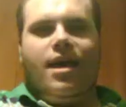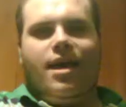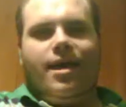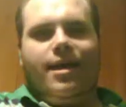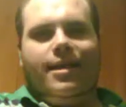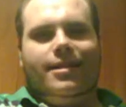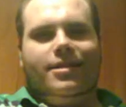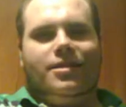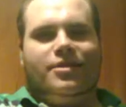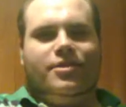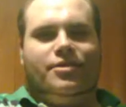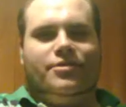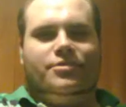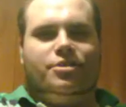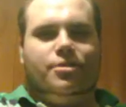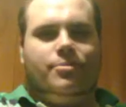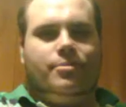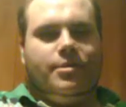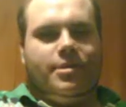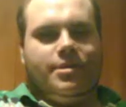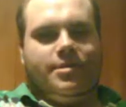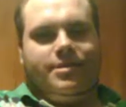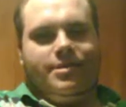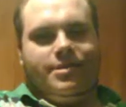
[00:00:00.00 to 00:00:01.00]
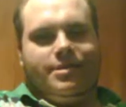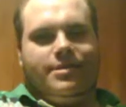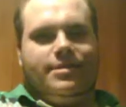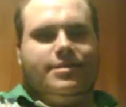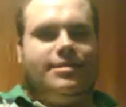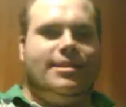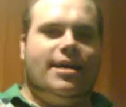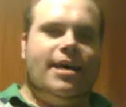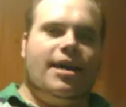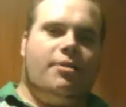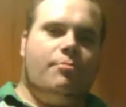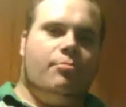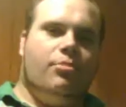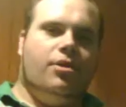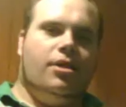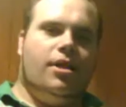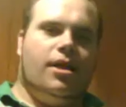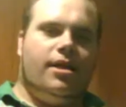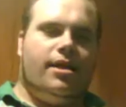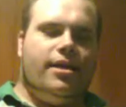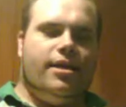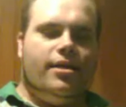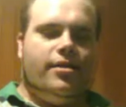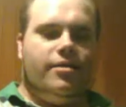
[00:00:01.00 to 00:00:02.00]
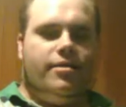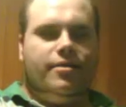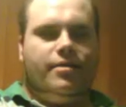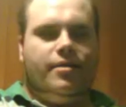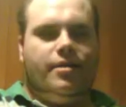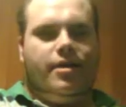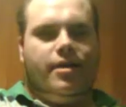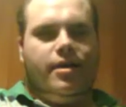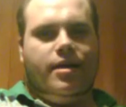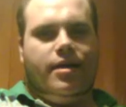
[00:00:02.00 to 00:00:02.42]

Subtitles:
Hello YouTubers, Zach Bulloc here.